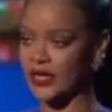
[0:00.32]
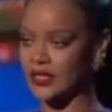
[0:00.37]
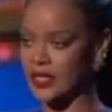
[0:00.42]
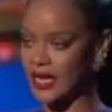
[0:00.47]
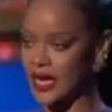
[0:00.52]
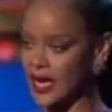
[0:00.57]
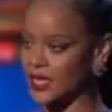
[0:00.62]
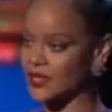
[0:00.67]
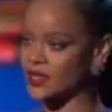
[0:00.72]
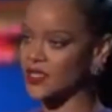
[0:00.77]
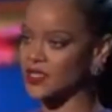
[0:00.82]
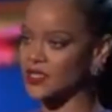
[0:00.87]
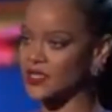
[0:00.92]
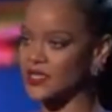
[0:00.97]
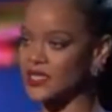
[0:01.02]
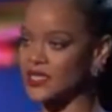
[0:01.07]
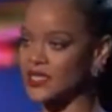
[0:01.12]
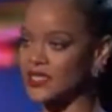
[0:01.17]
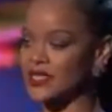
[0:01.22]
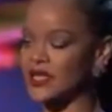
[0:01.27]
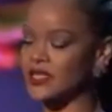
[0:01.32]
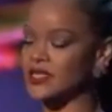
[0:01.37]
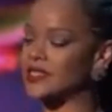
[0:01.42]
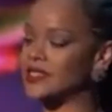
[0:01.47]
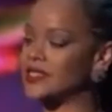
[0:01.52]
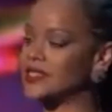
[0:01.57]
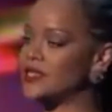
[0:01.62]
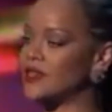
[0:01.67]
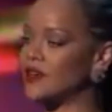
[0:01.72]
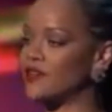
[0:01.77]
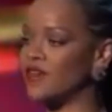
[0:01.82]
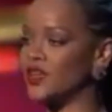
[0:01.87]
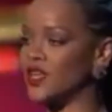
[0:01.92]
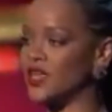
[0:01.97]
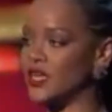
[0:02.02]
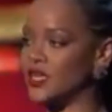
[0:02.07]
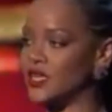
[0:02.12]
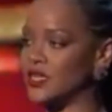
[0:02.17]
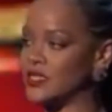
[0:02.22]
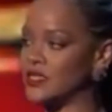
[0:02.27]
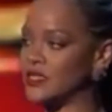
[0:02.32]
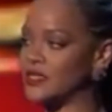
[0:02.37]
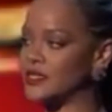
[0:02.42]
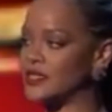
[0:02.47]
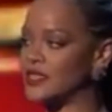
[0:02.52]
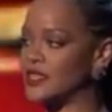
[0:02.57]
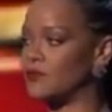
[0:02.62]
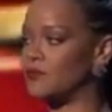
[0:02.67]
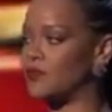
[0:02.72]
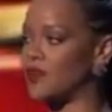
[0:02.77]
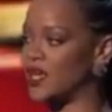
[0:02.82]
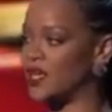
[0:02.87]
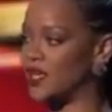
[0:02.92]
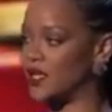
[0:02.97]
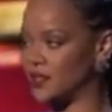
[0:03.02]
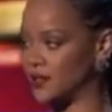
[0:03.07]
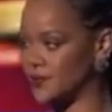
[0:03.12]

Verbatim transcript: let the desensitivity seep in.